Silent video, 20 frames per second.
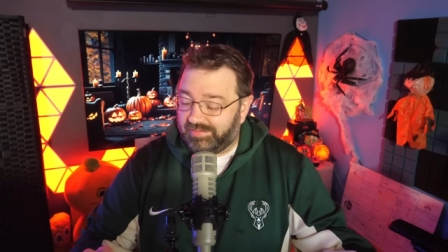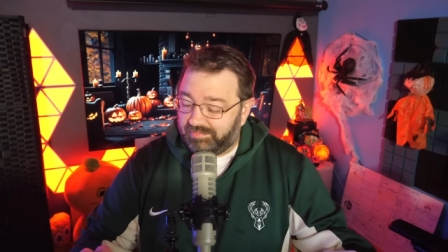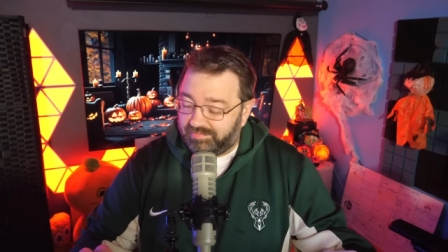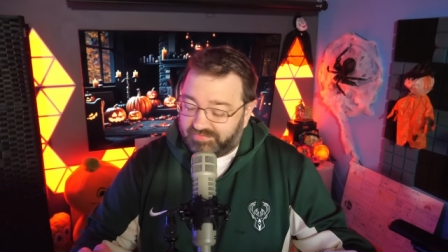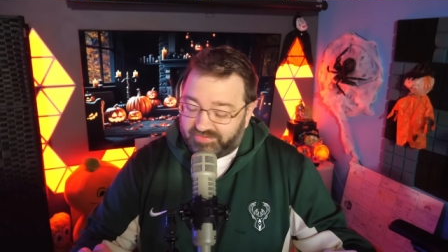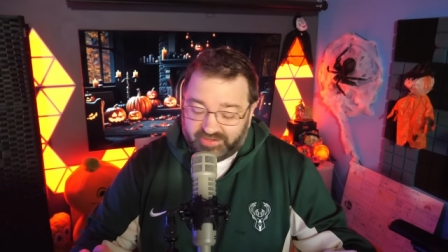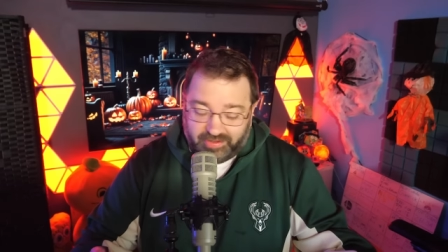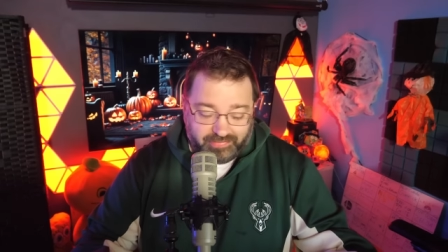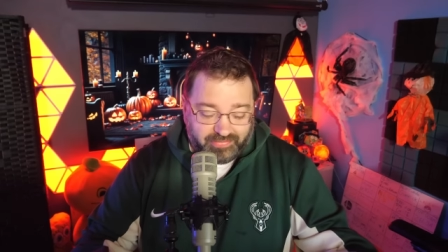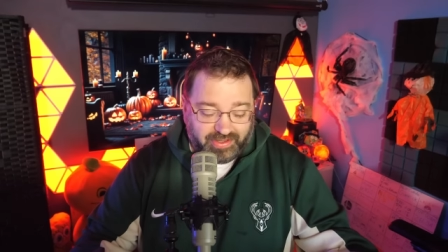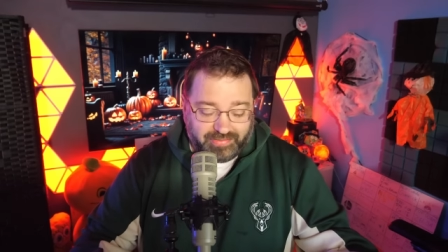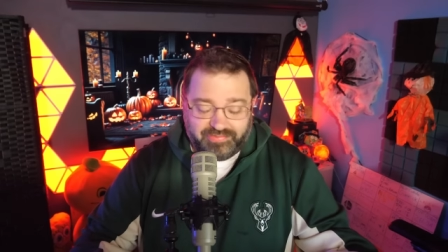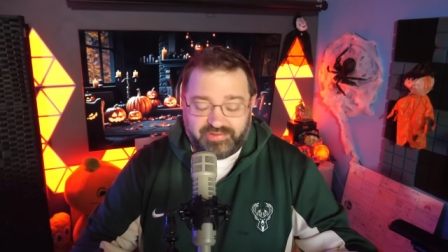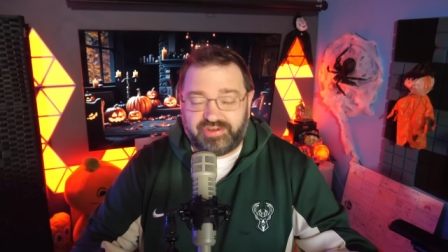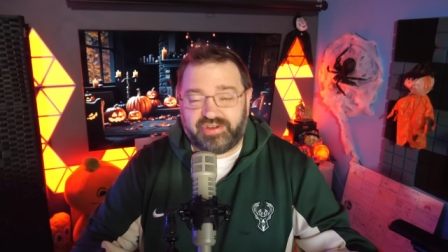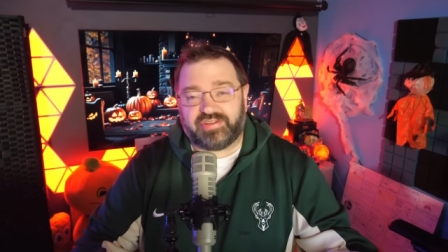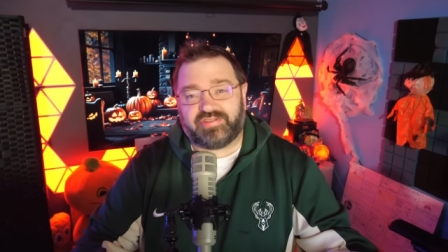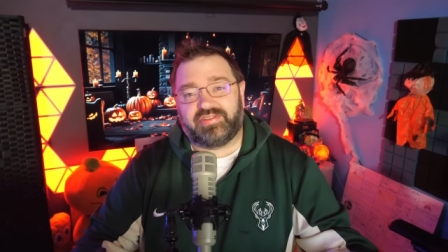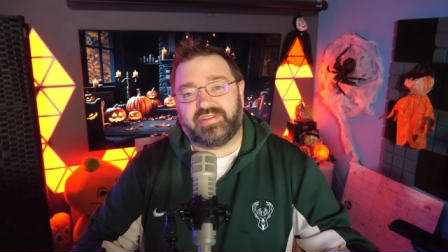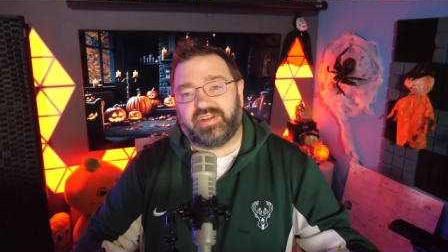sometimes
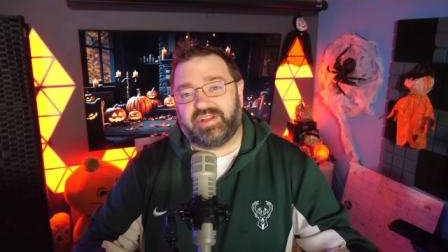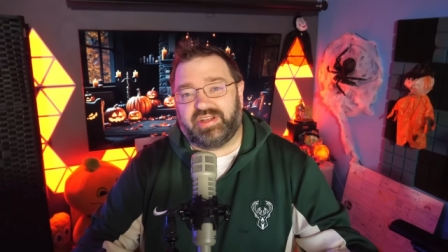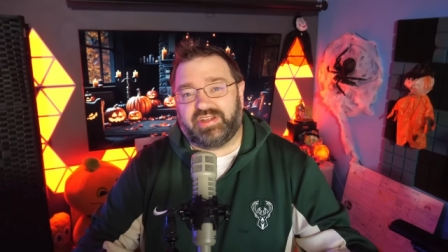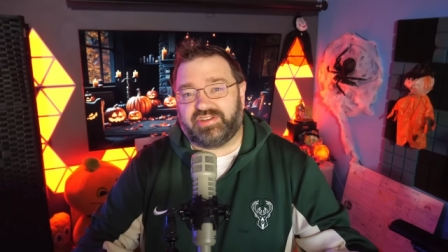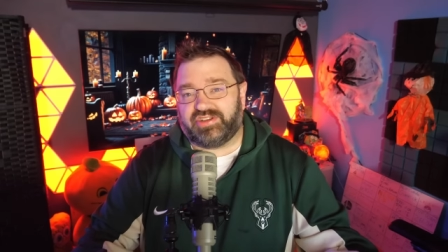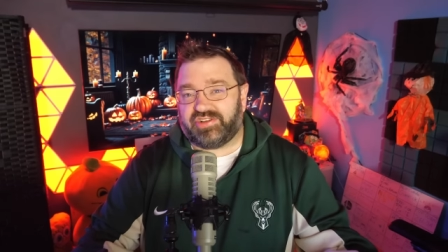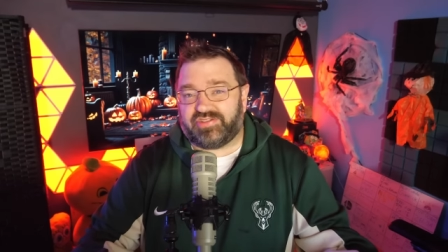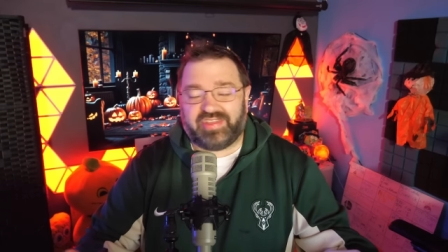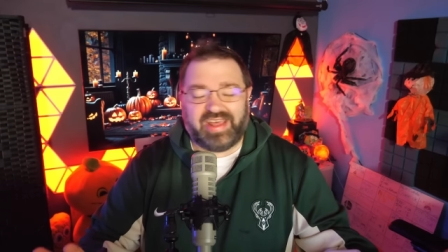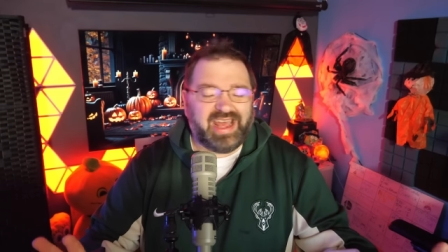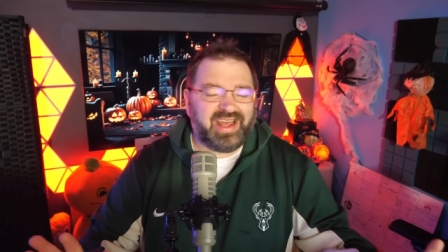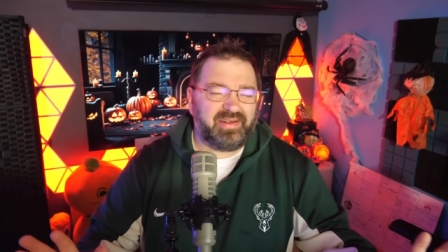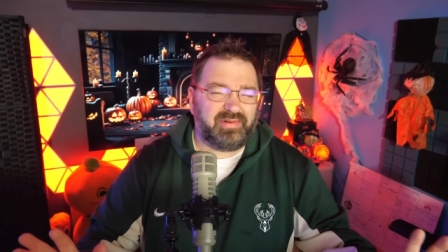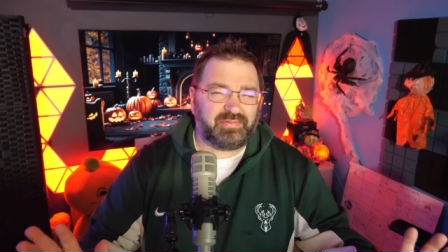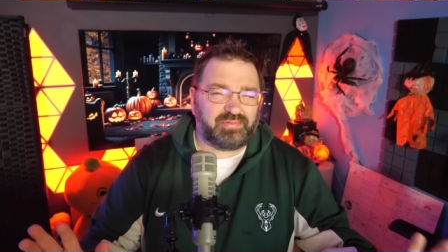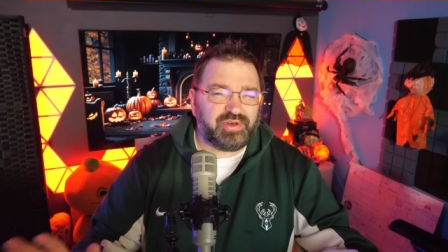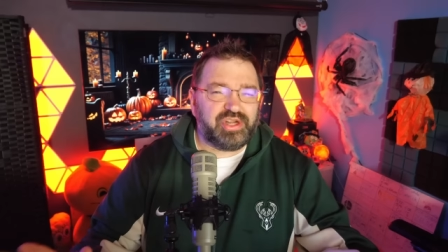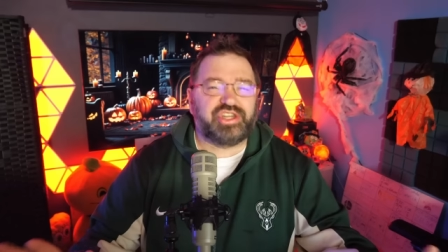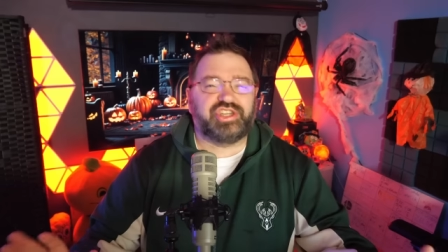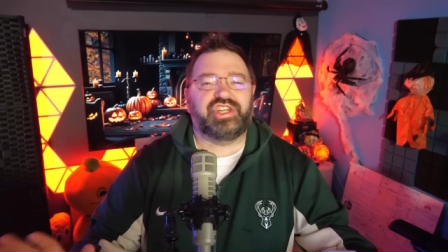just that
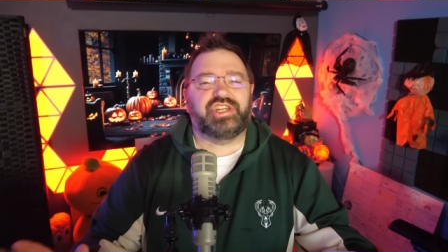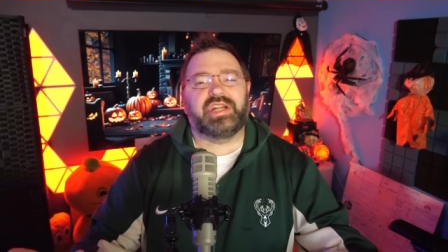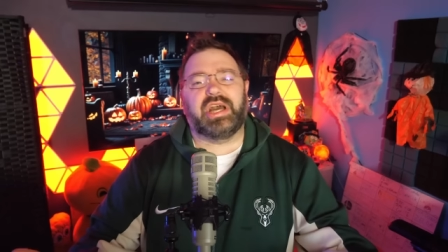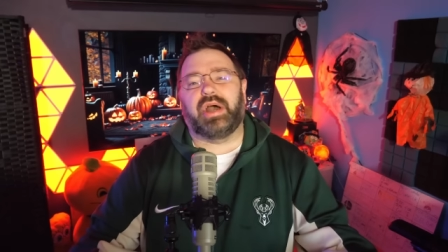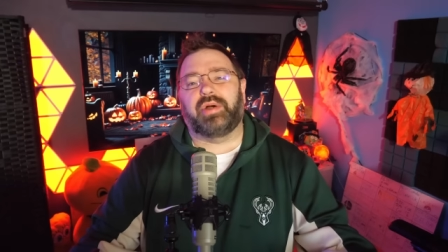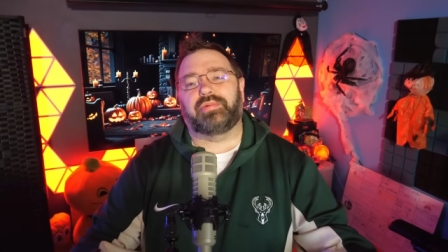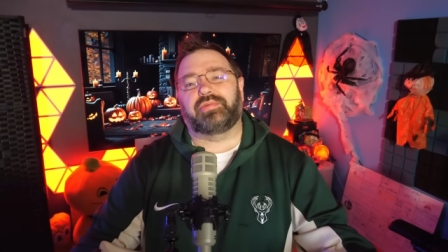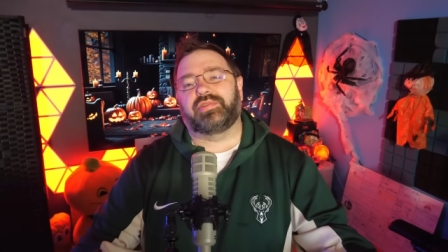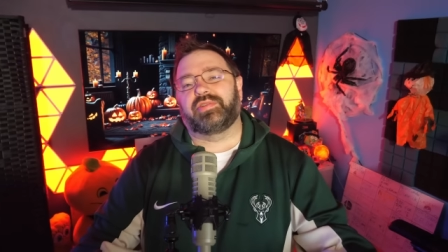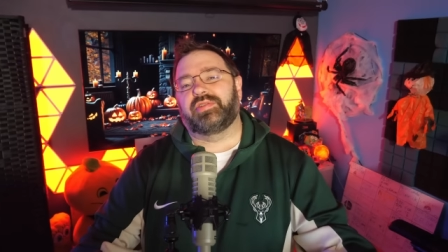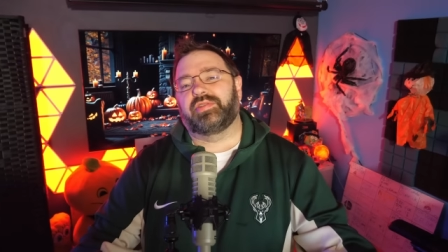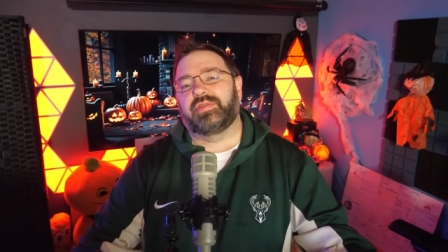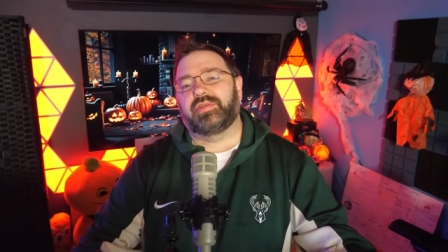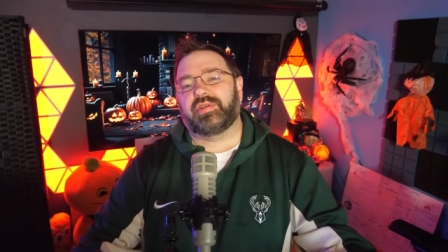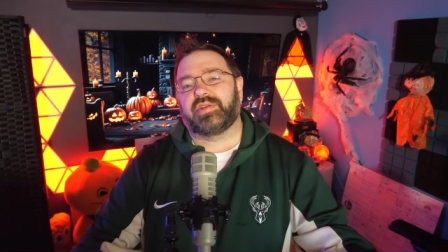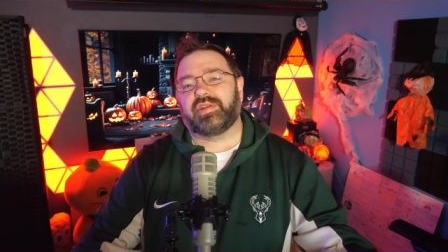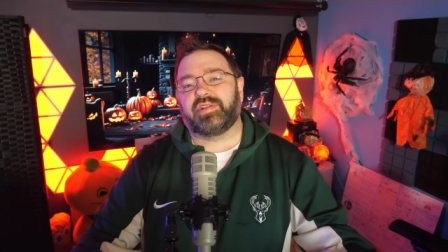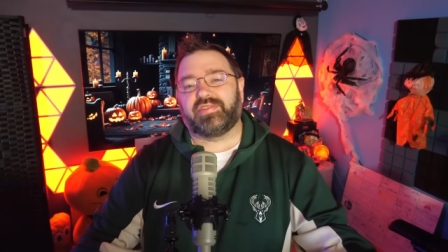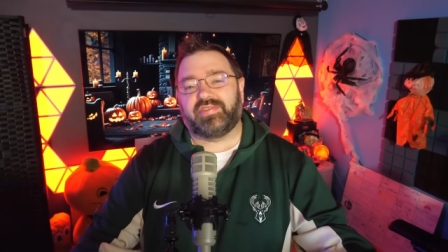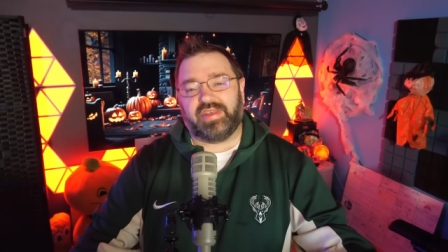reaching out
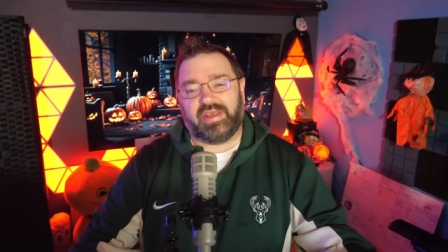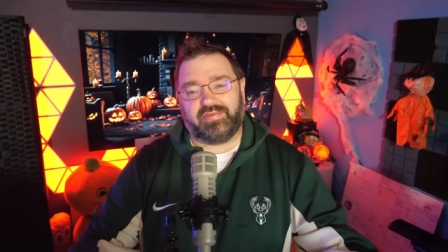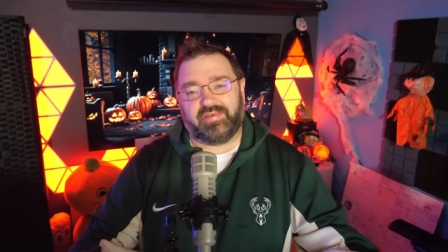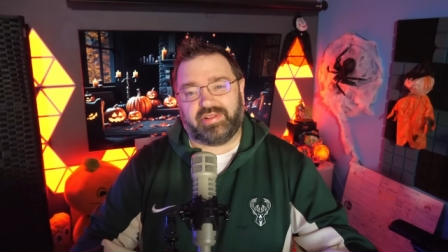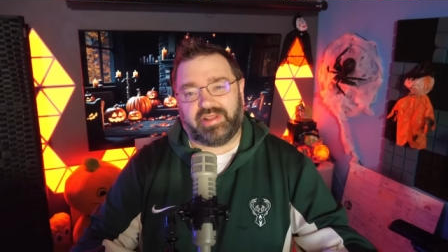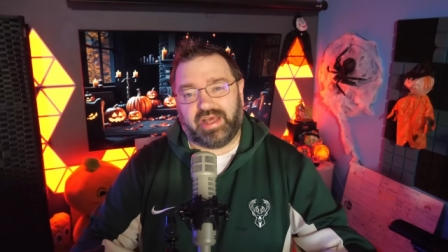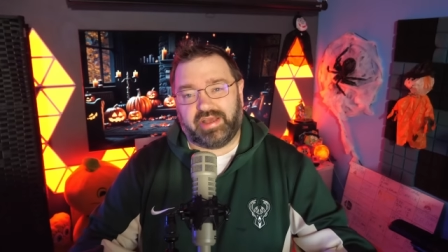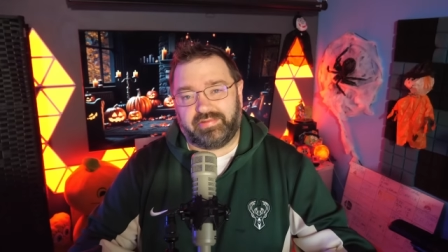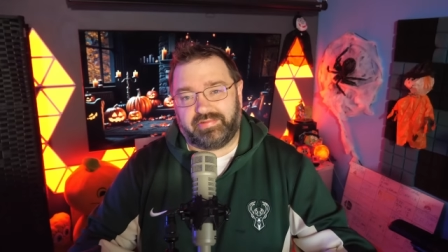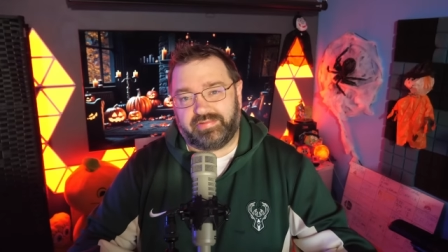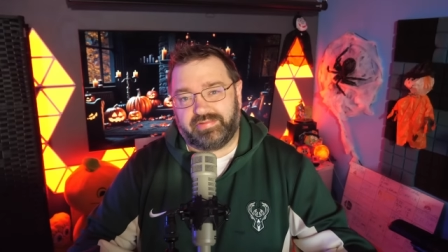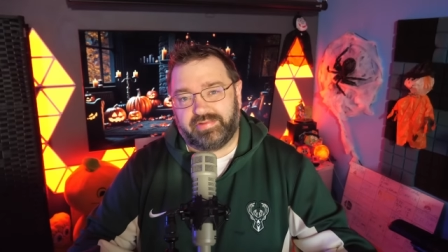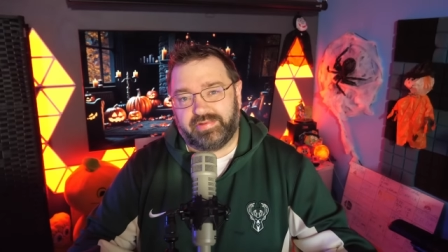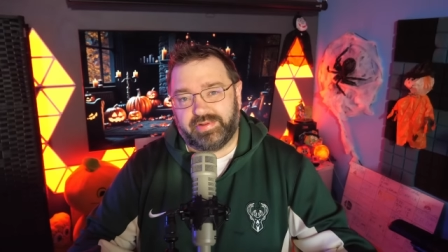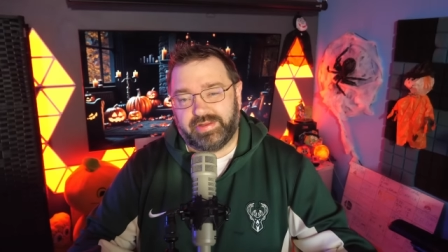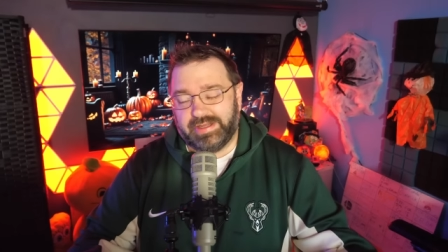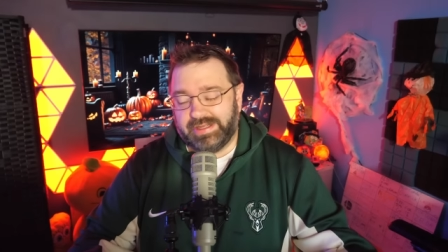could save a life.